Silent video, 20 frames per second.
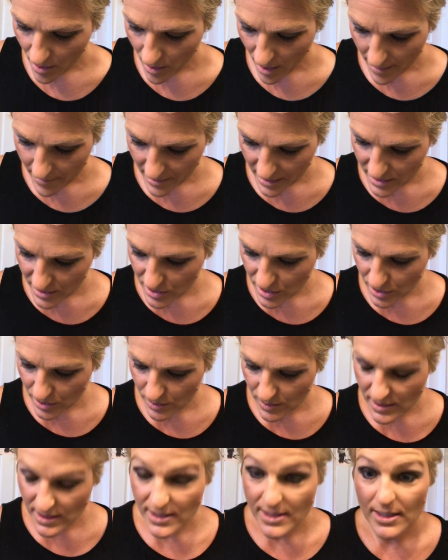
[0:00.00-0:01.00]
I'm gonna do
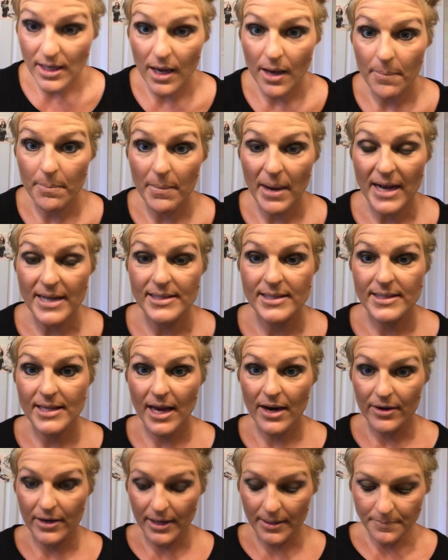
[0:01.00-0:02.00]
some
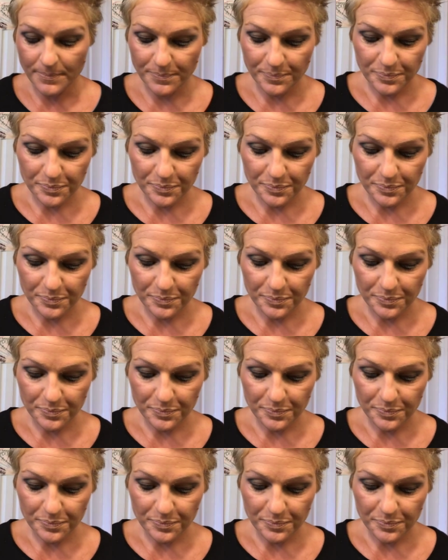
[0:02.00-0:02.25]
mascara.